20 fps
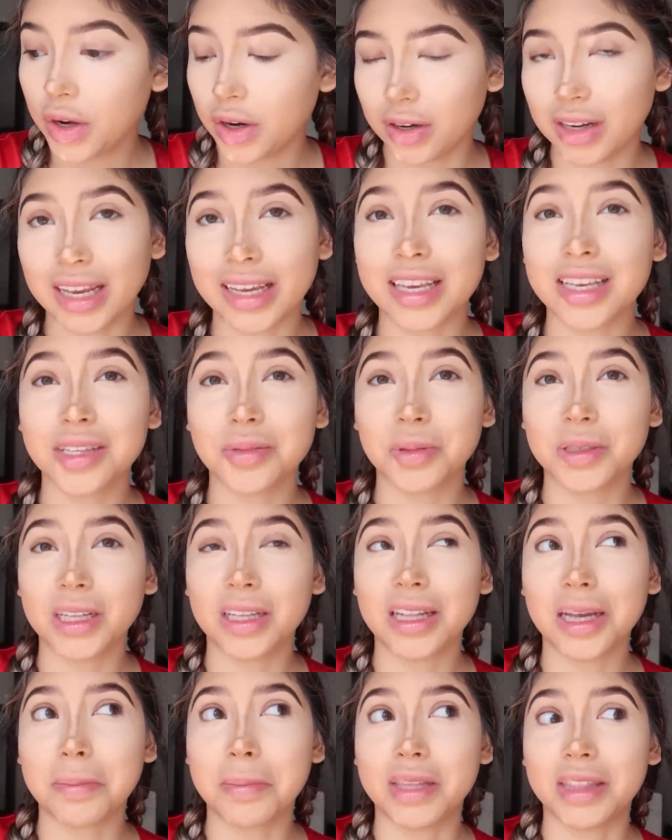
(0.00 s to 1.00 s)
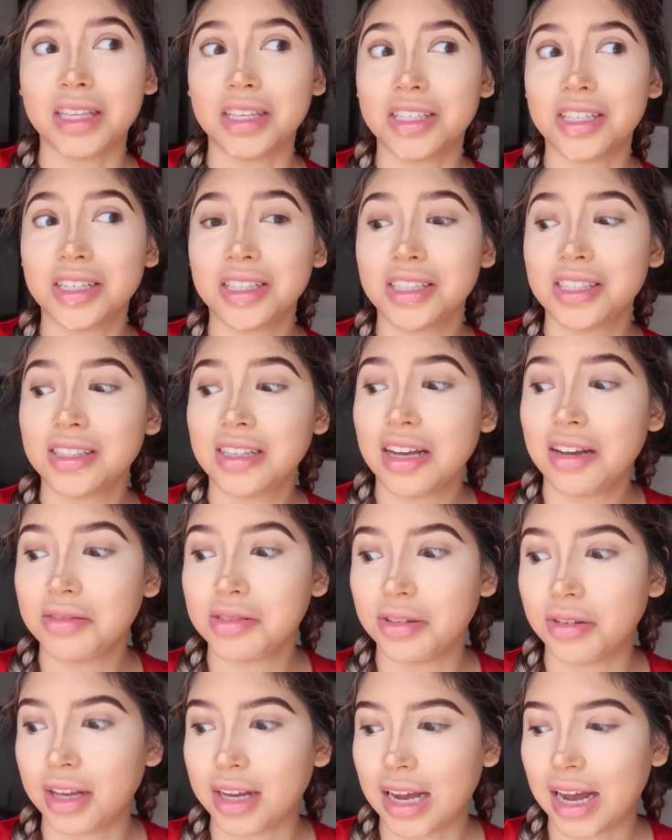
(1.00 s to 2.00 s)
or like he's really like mythy chin
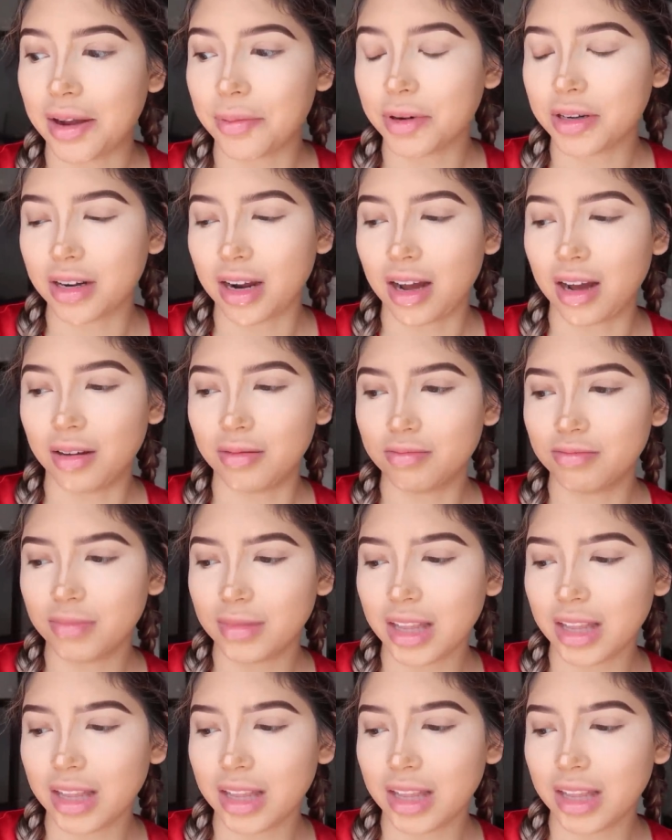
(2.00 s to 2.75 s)
stuff. So like I would not,